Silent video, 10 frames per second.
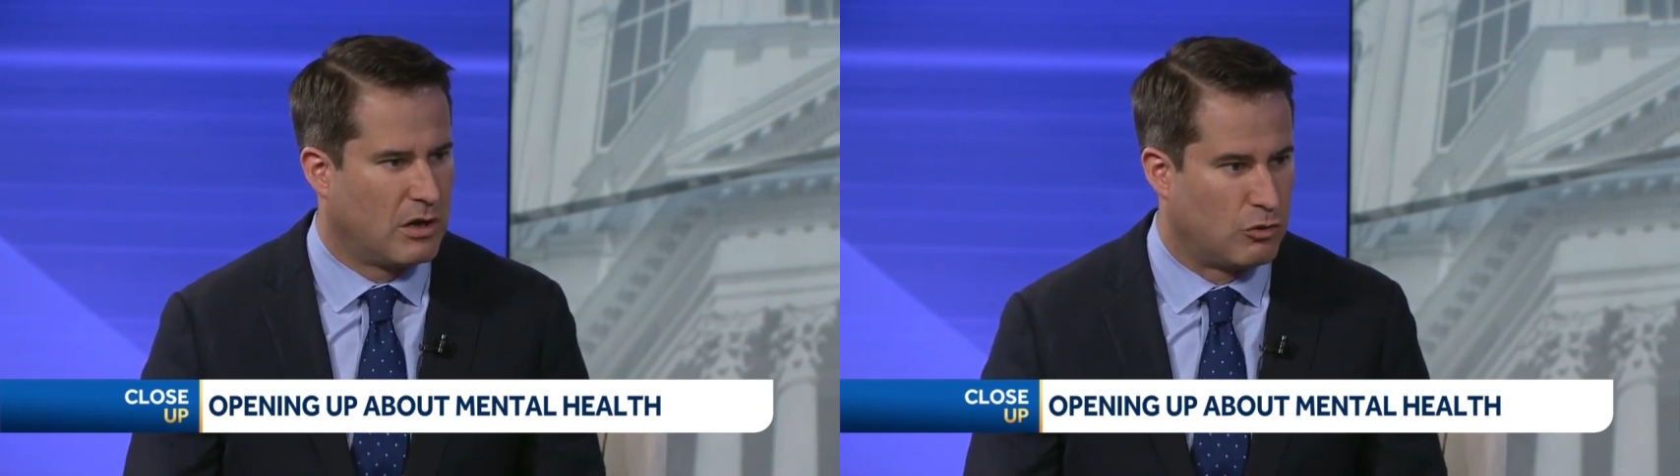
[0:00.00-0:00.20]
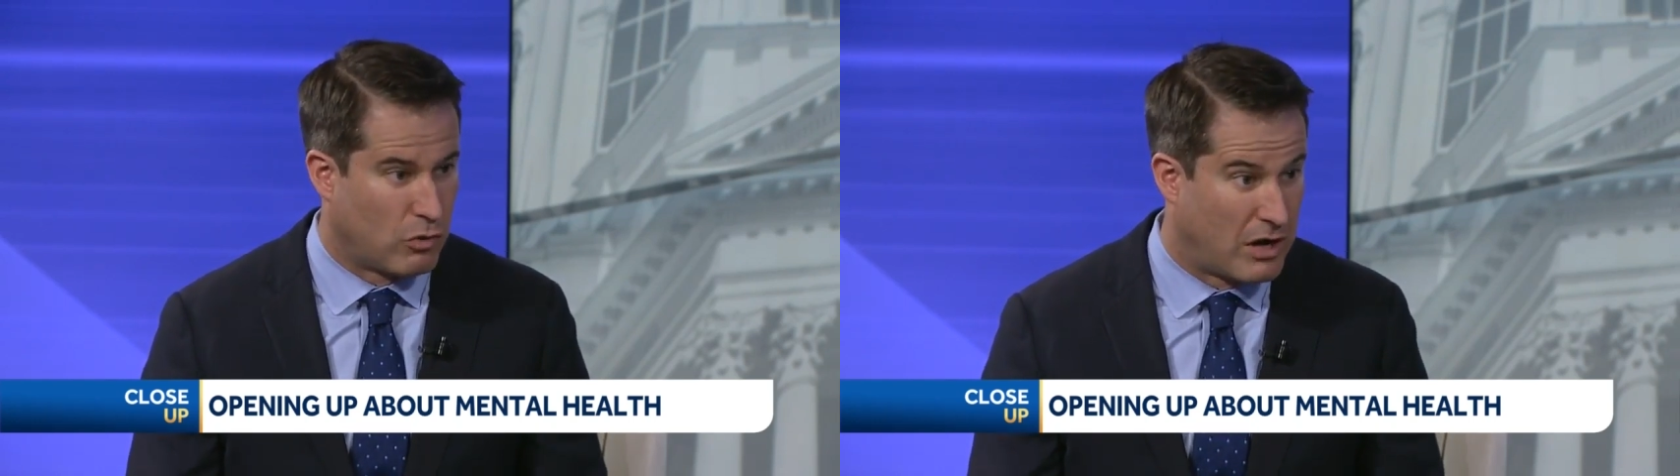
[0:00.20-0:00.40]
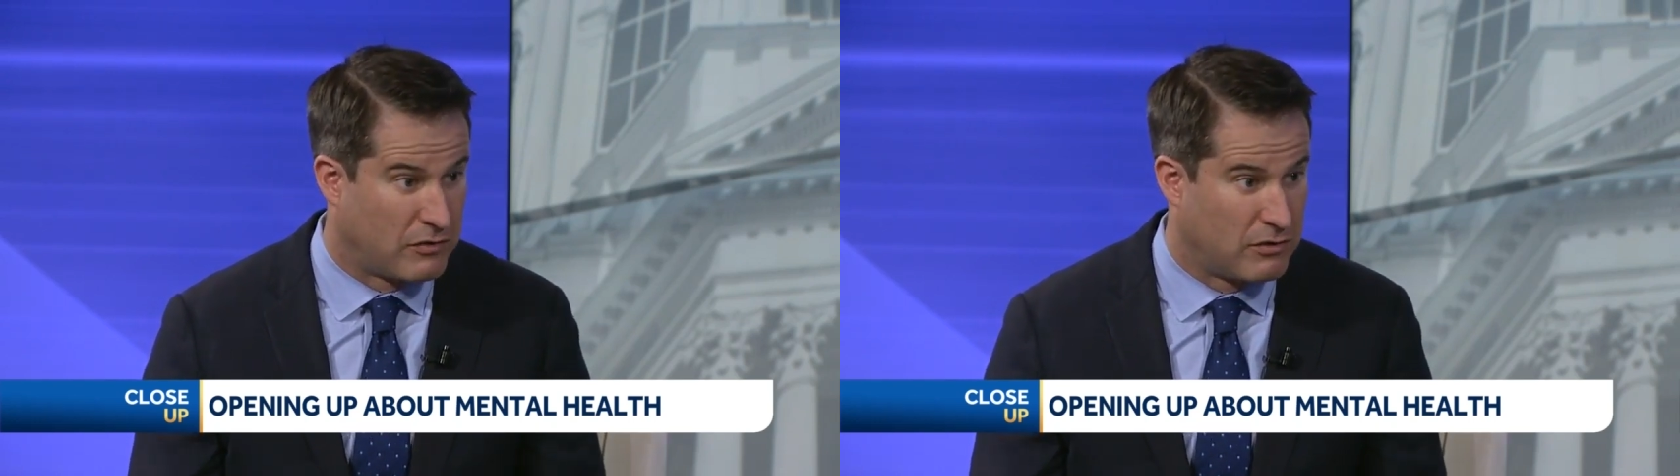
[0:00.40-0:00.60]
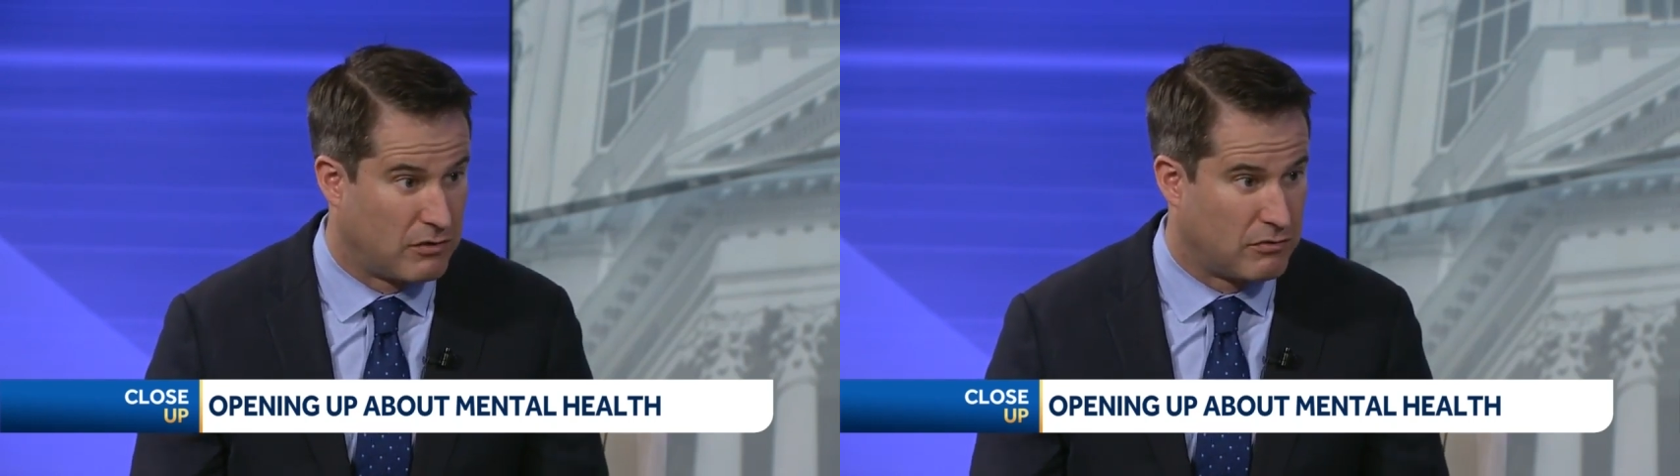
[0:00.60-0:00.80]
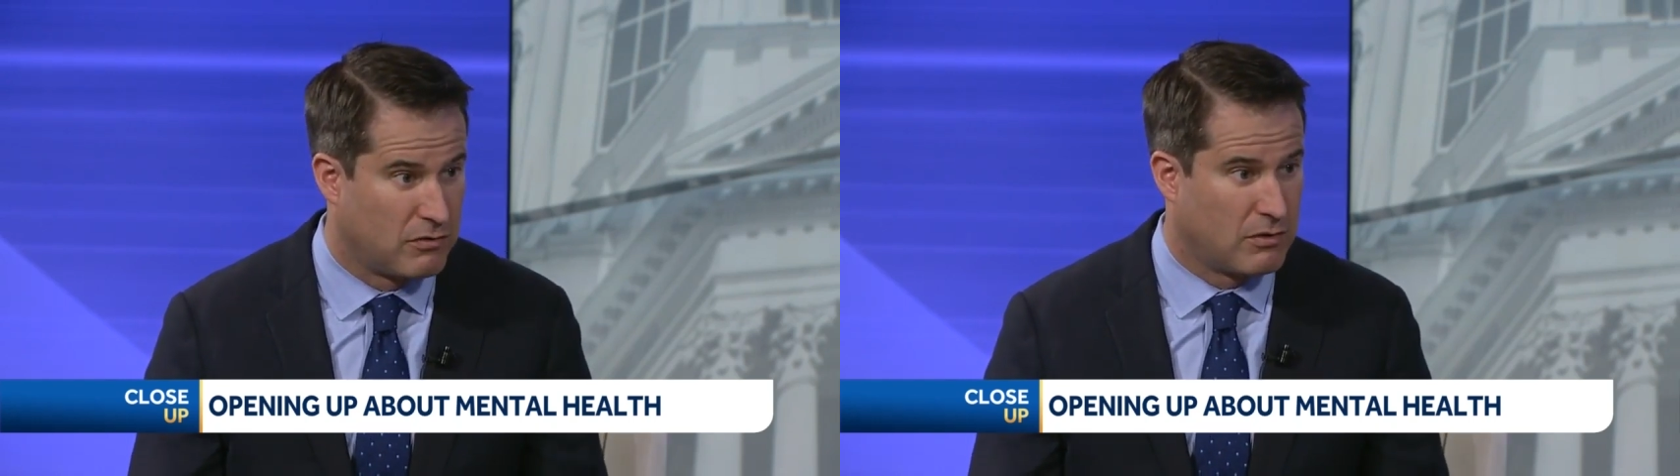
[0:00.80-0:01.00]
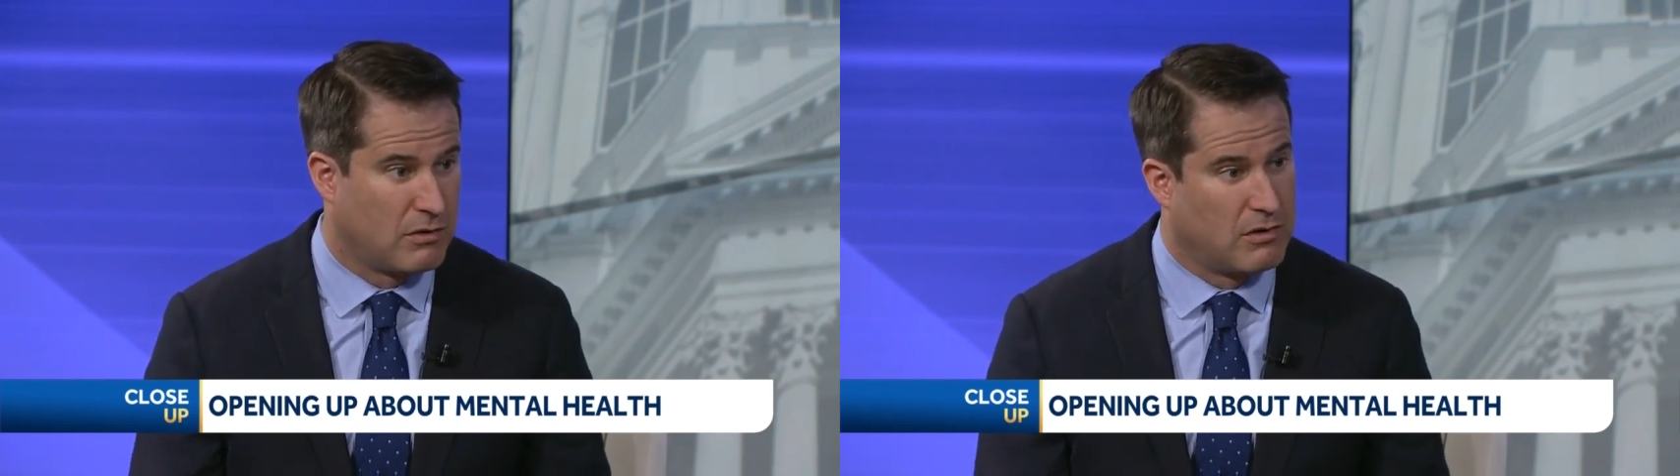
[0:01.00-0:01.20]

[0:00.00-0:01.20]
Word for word: aggressive